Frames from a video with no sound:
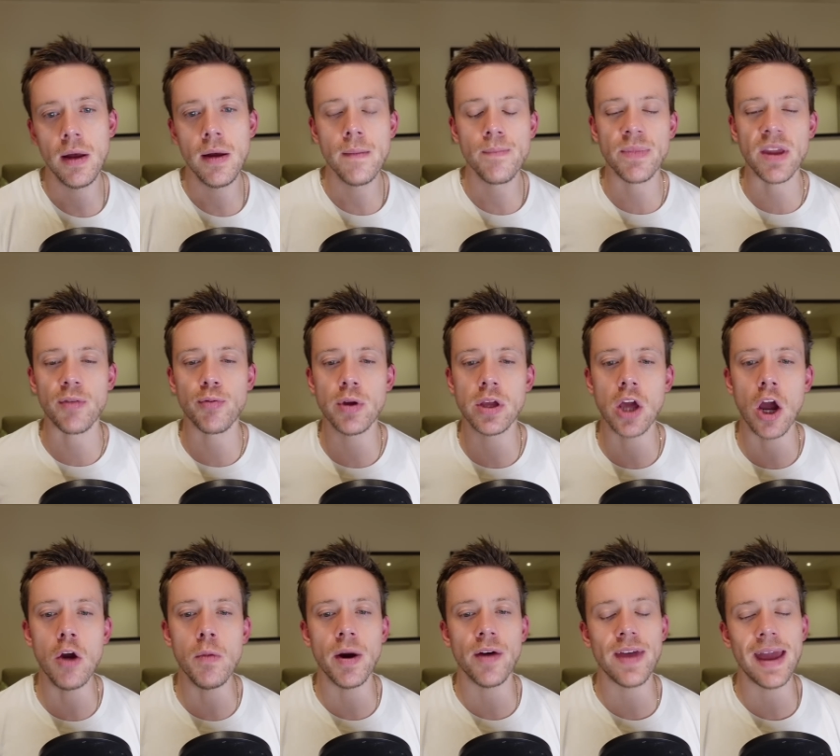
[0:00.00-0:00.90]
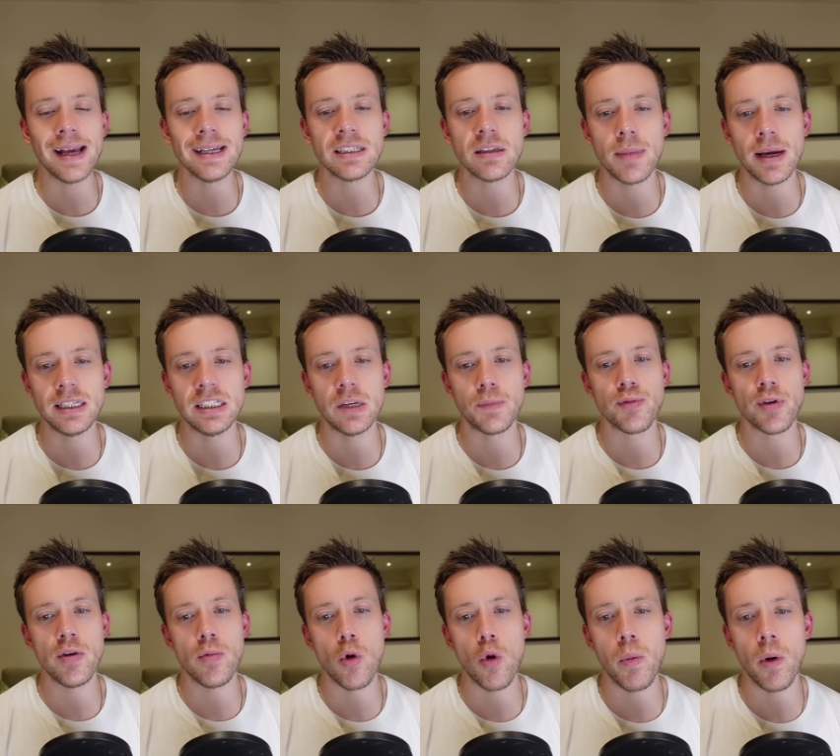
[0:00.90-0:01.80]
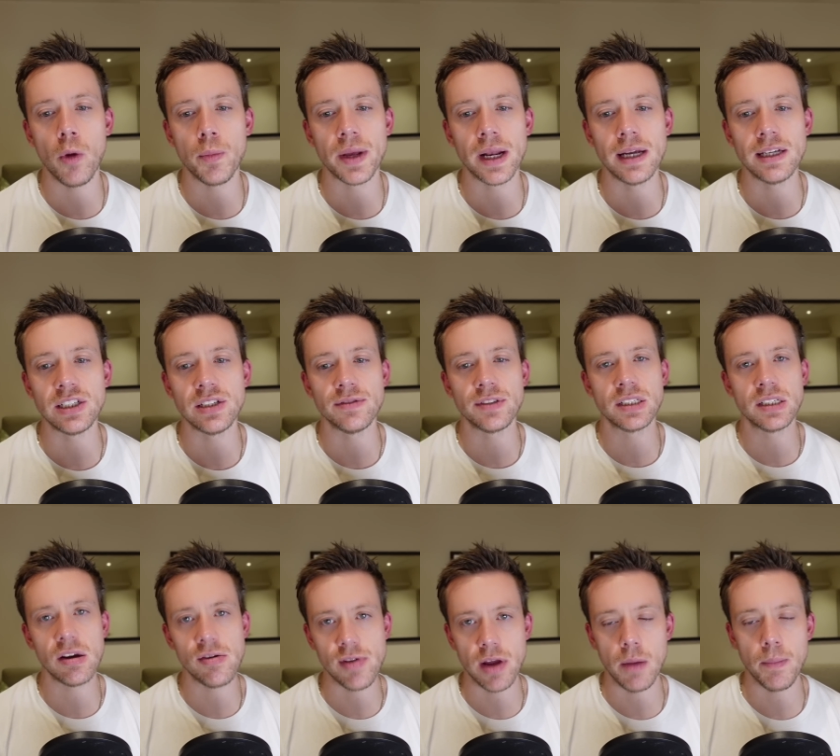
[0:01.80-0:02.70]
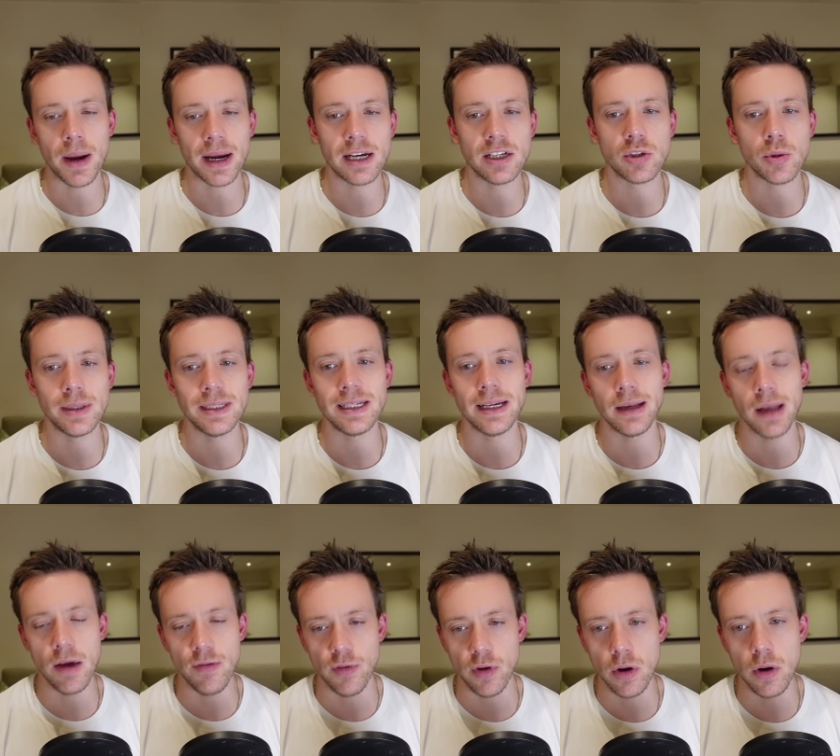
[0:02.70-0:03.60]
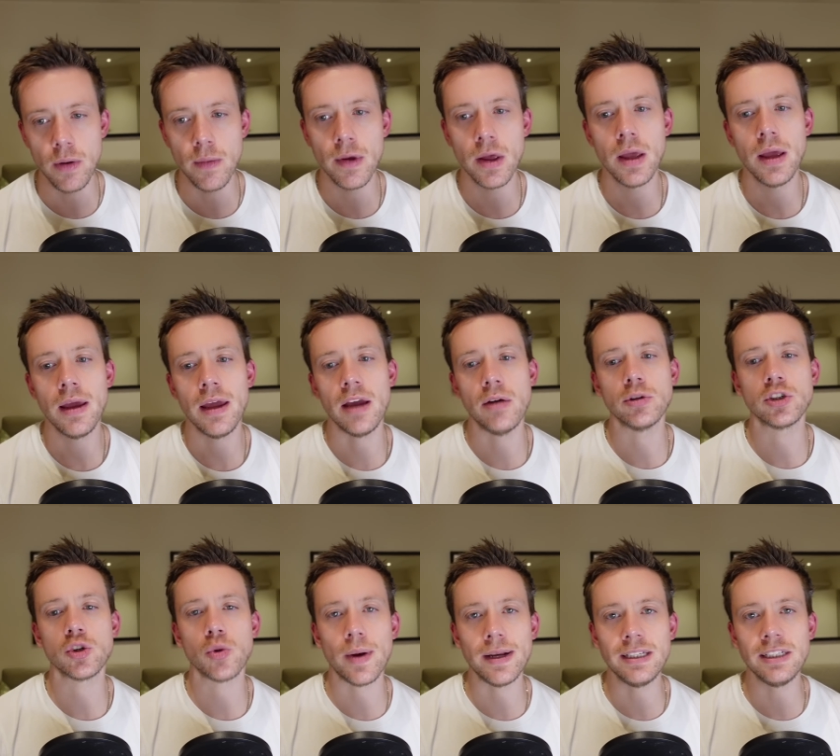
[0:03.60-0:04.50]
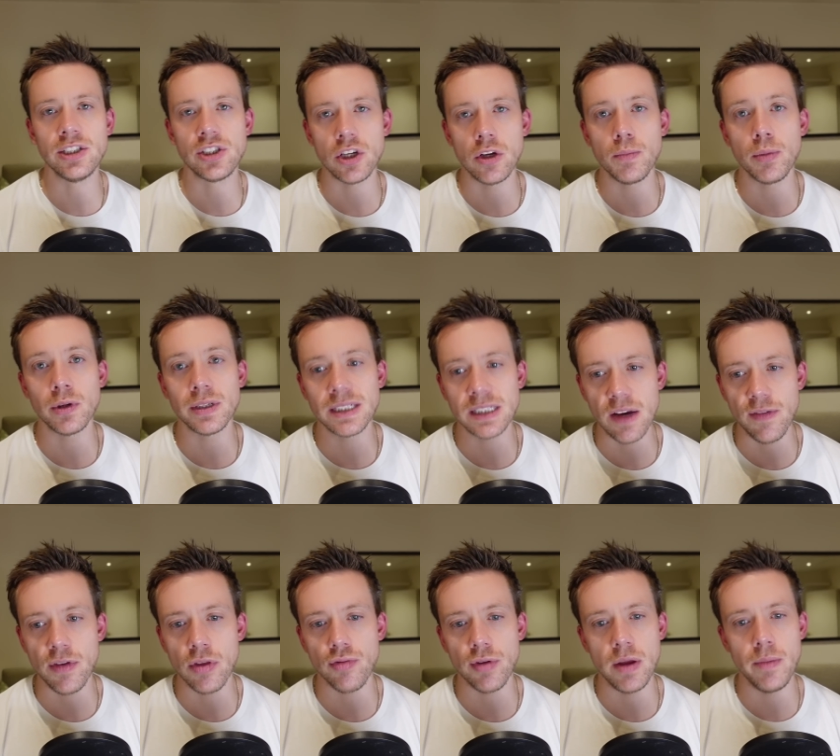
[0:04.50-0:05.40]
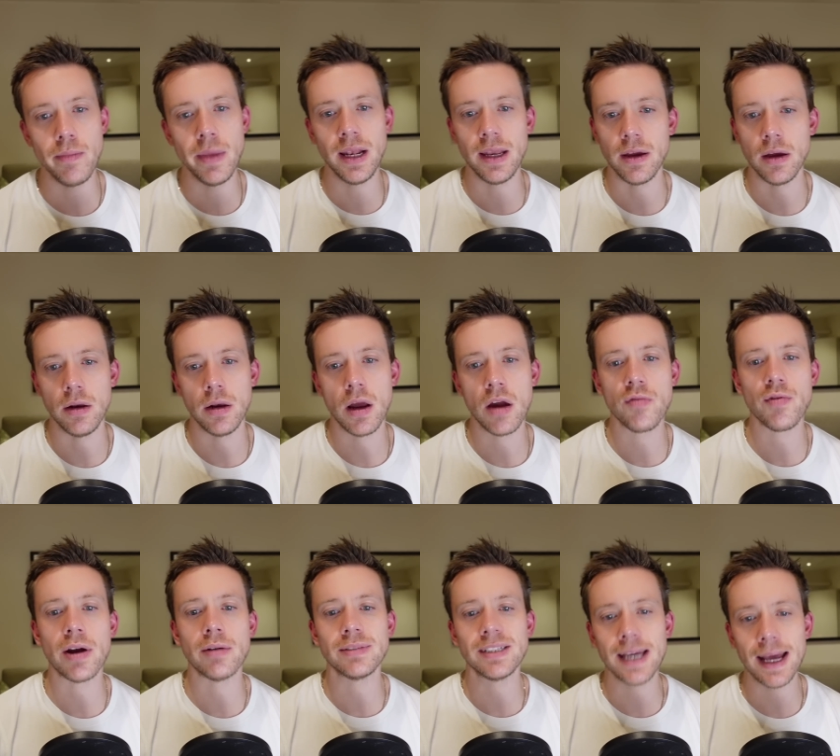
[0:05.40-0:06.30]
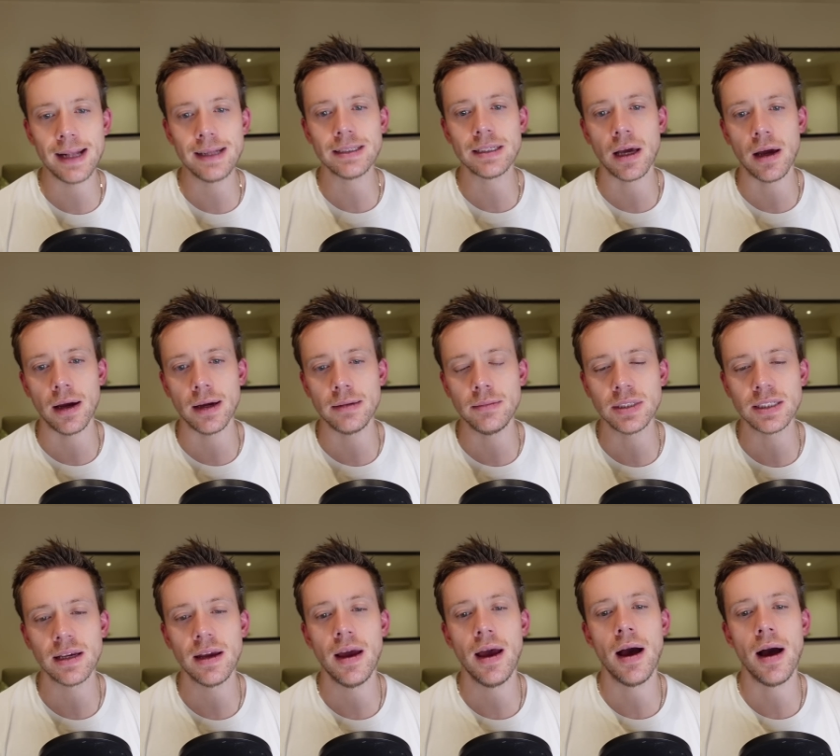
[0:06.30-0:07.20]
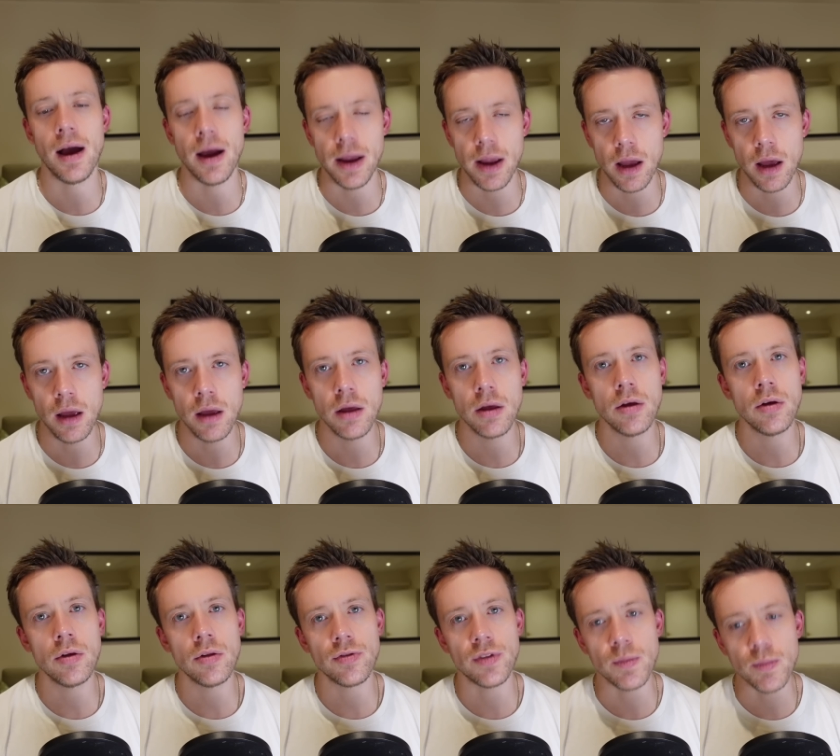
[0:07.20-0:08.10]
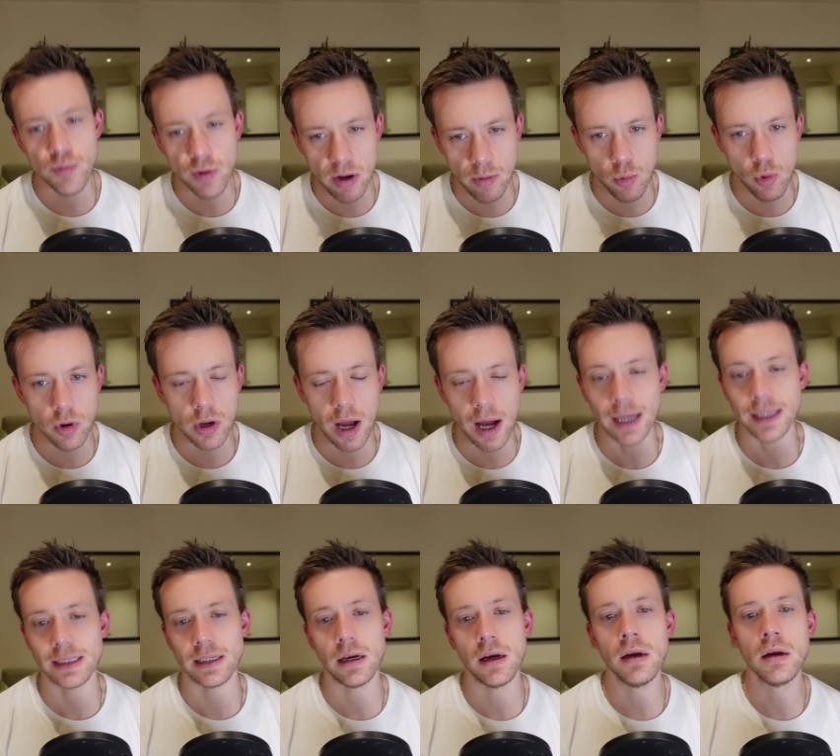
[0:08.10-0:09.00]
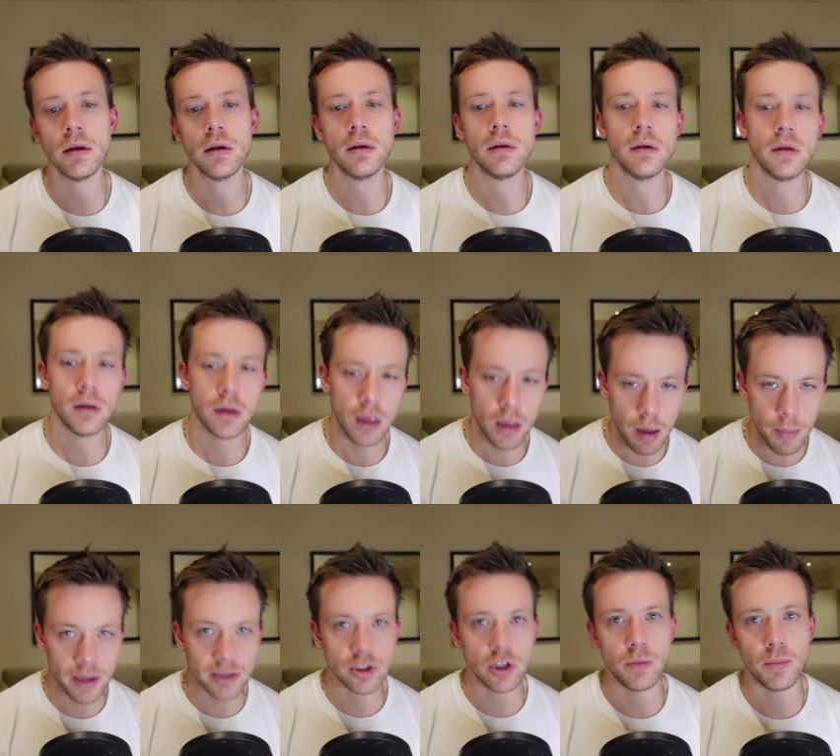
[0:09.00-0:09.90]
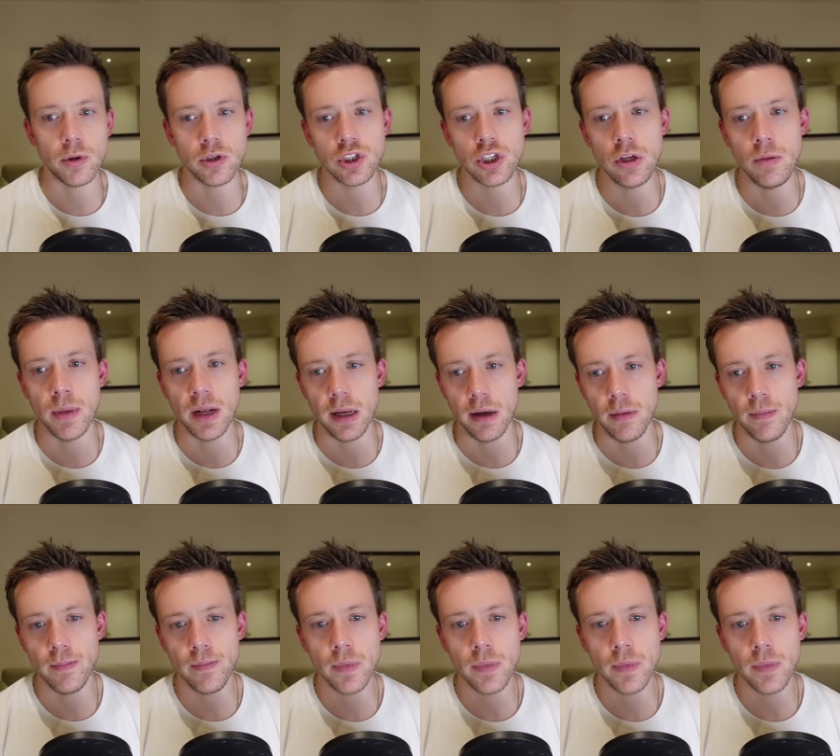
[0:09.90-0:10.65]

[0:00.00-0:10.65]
Now, if we go by the estimated pre-war population of Syria back in 2011, it was 22.73 million, around 10 times higher than pre-war Gaza, about 2.2 million.